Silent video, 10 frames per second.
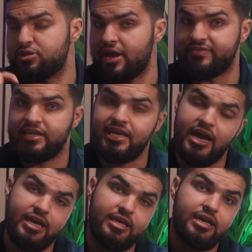You have an
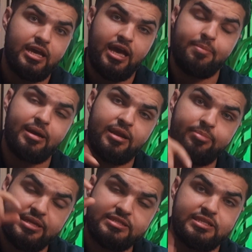AI meta
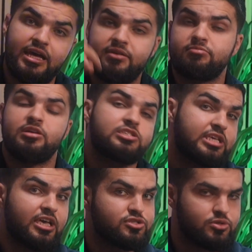bids that
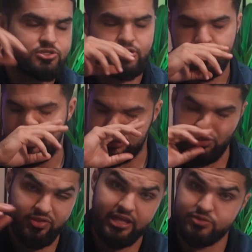scales what's good, right?
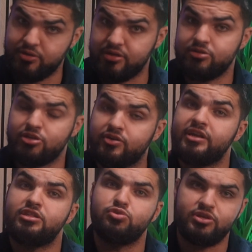So that's where you're
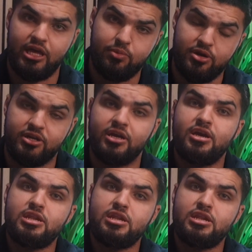already doing that work.